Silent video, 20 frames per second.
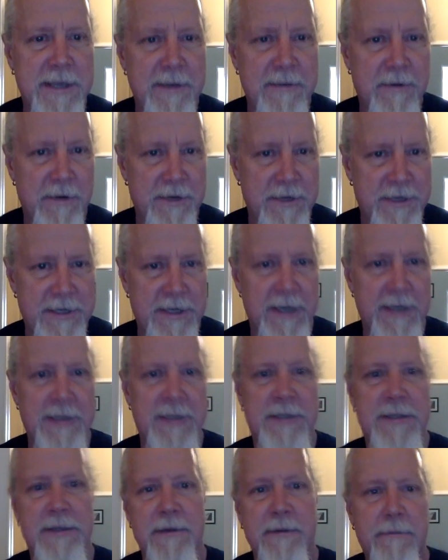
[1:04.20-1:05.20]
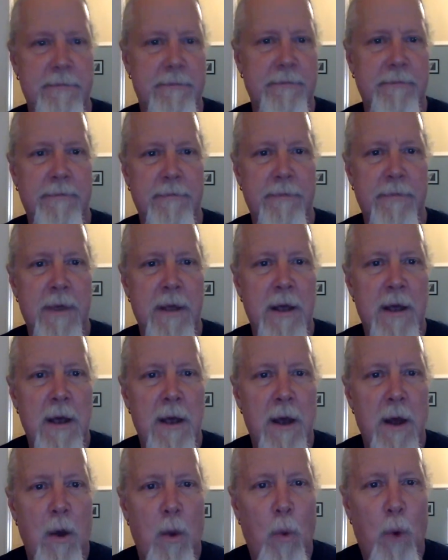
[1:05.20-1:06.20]
verse 6,
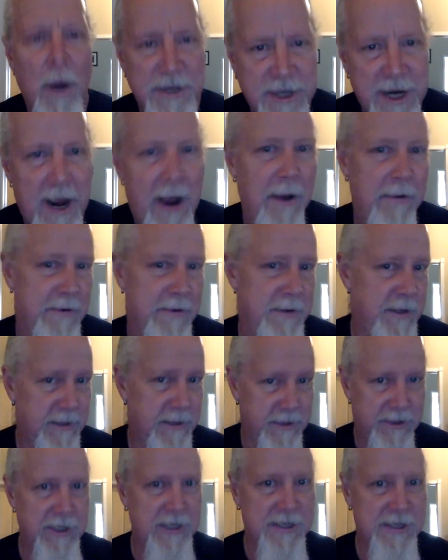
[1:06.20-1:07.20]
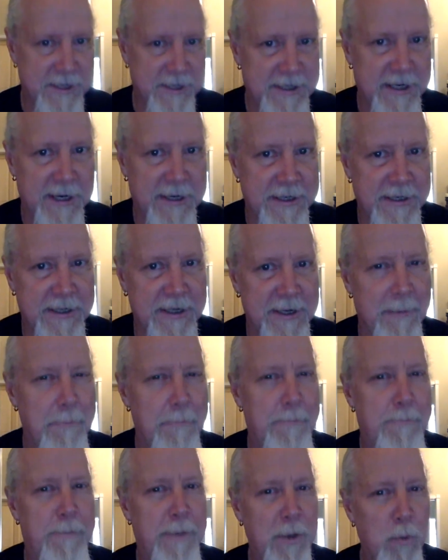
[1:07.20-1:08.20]
"Watch out," Jesus said to
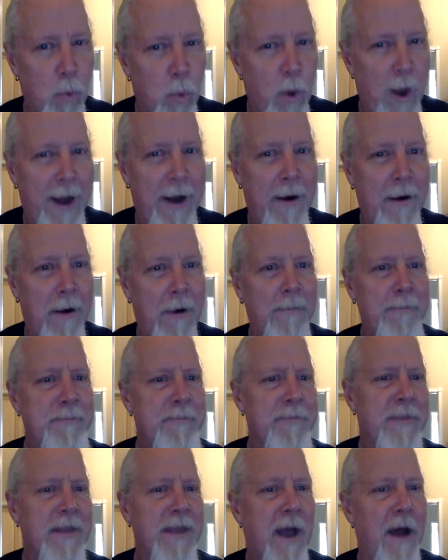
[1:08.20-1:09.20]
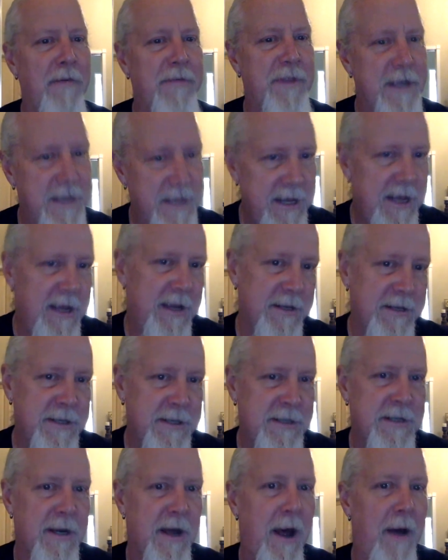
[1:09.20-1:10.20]
them, "beware of the
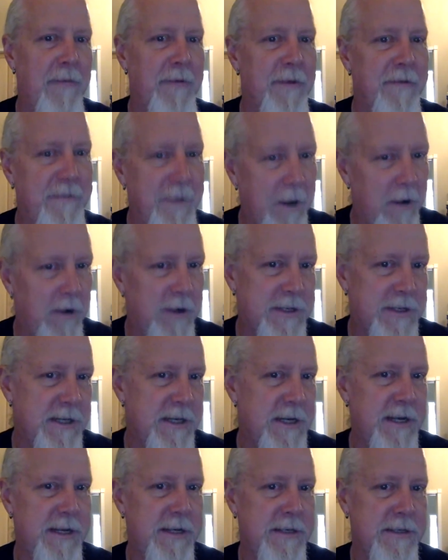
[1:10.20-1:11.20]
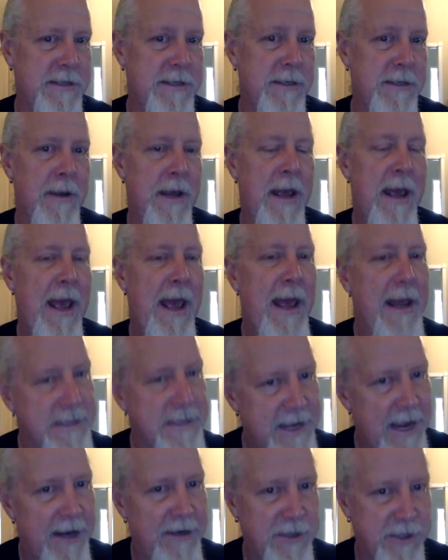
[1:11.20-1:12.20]
yeast of the Pharisees and
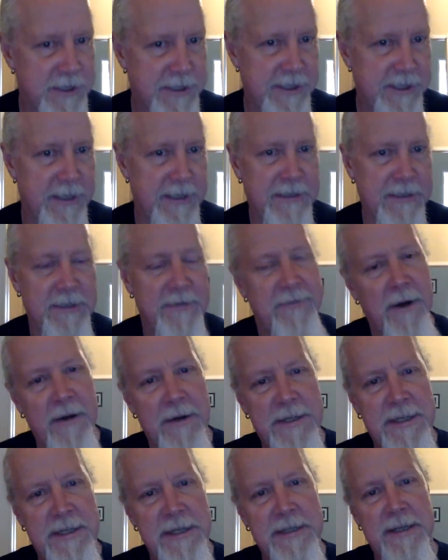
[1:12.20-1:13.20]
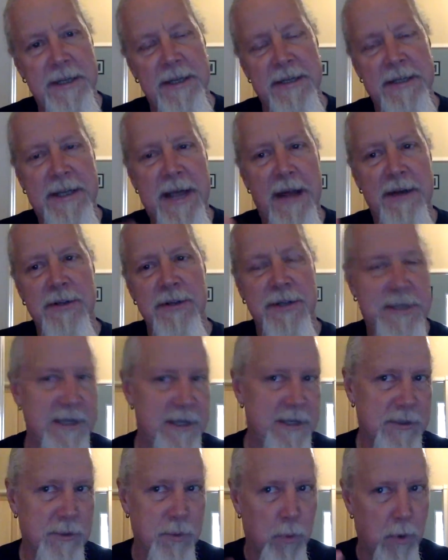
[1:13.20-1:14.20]
Sadducees." The Pharisees and the
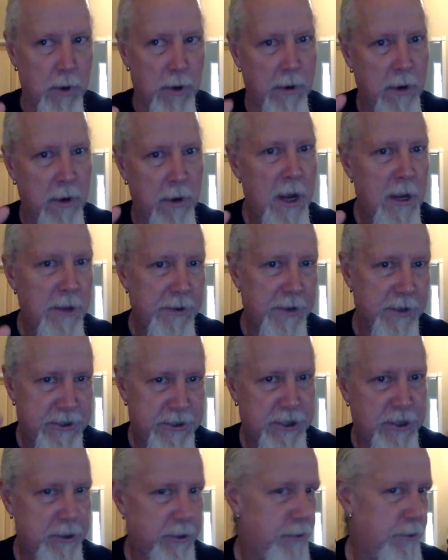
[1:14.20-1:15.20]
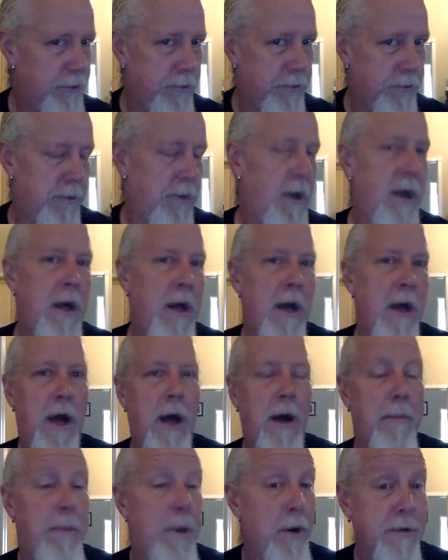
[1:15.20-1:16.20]
Sadducees were the two
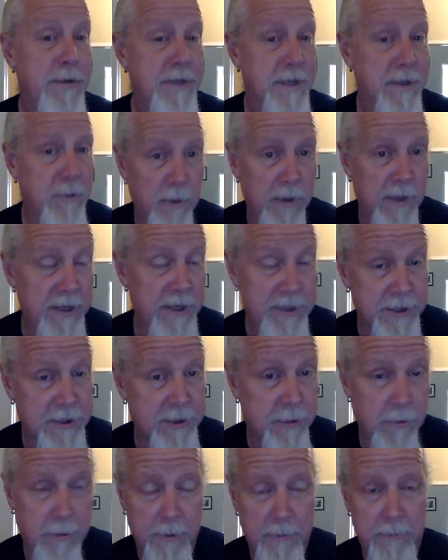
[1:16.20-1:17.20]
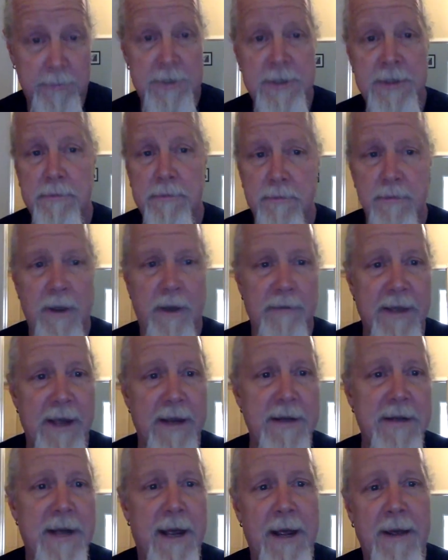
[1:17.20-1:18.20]
opposing religious groups of
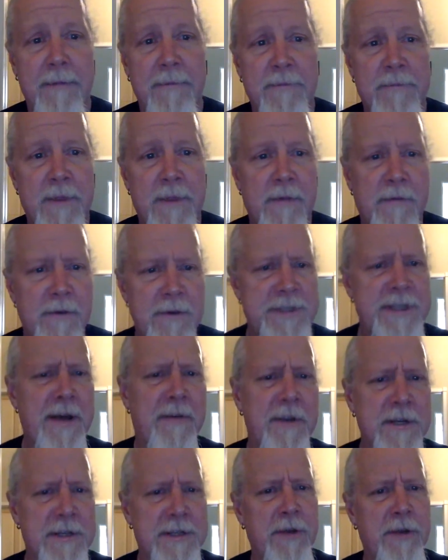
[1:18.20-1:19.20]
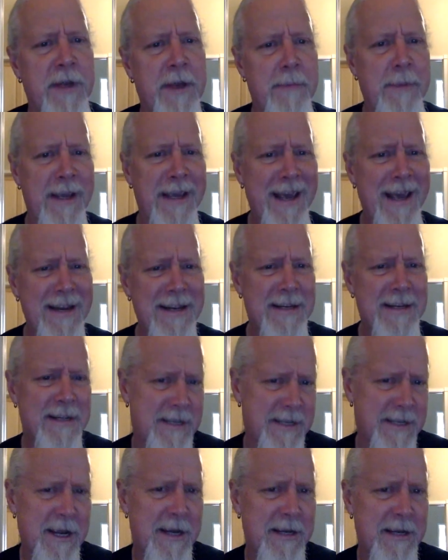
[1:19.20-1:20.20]
that day. Verse 7, "So they began to
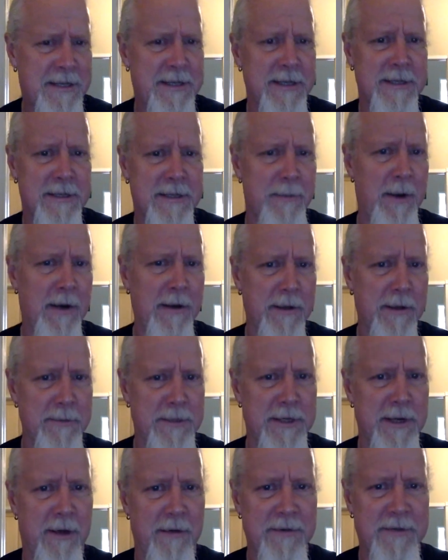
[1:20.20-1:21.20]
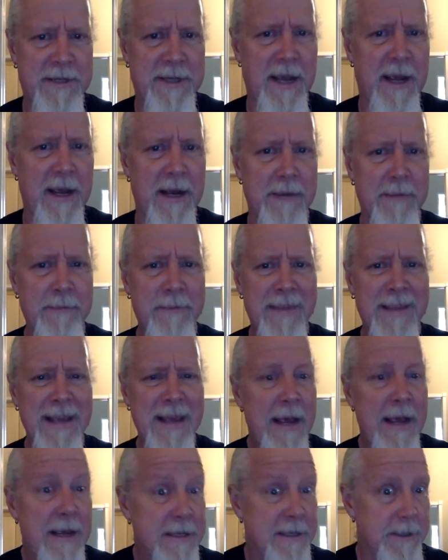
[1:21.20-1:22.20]
discuss this among themselves, saying,
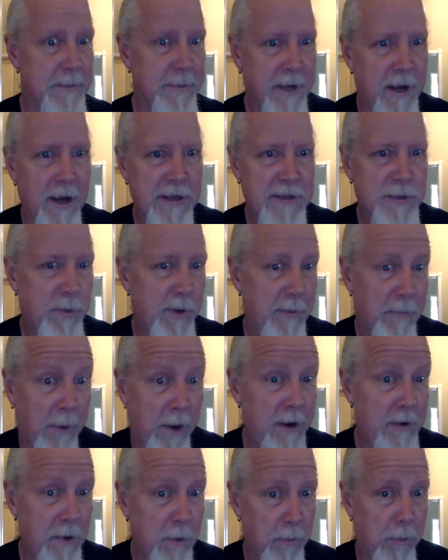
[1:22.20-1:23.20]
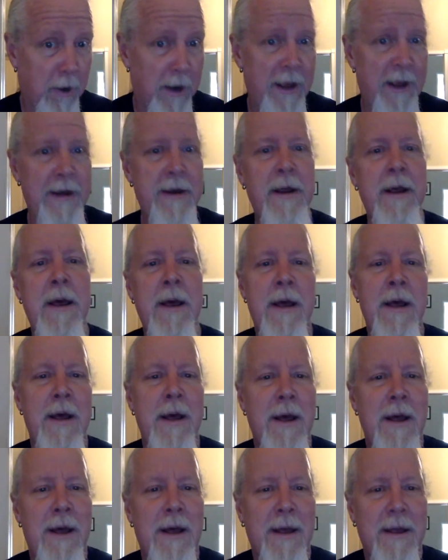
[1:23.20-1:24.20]
'Is it because we have brought no bread?'"
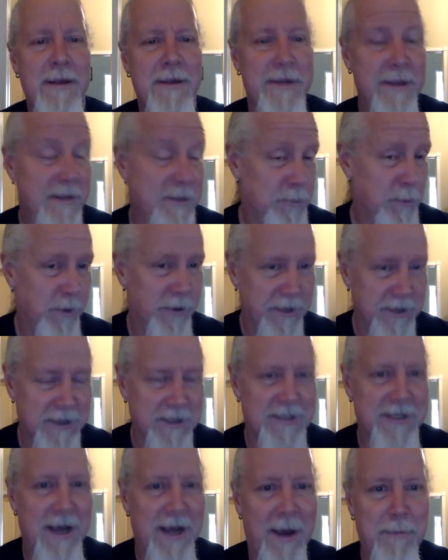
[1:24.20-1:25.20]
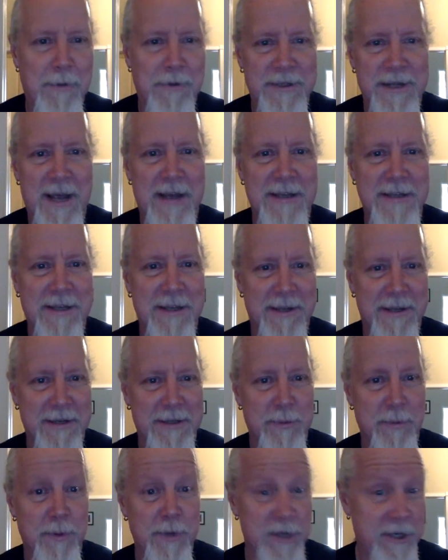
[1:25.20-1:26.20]
These were the disciples asking
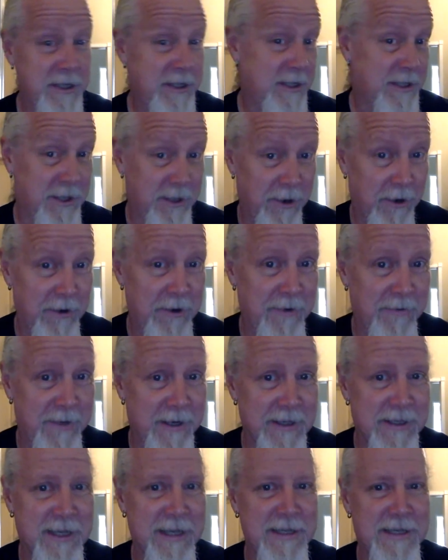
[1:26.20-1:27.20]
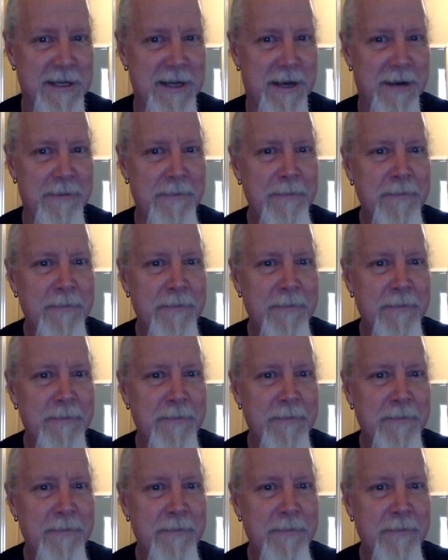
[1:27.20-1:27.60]
this. When Jesus learned of this, he said,